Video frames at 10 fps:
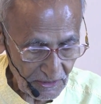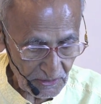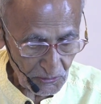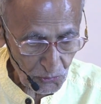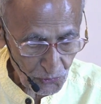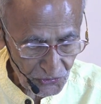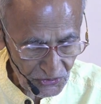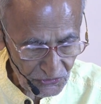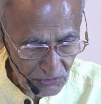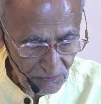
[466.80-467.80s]
with the
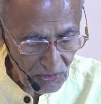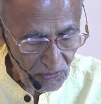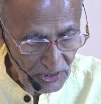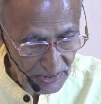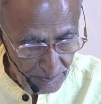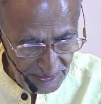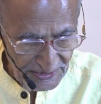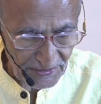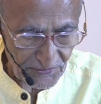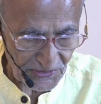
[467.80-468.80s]
conclusions of our
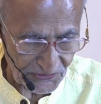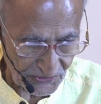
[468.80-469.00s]
limited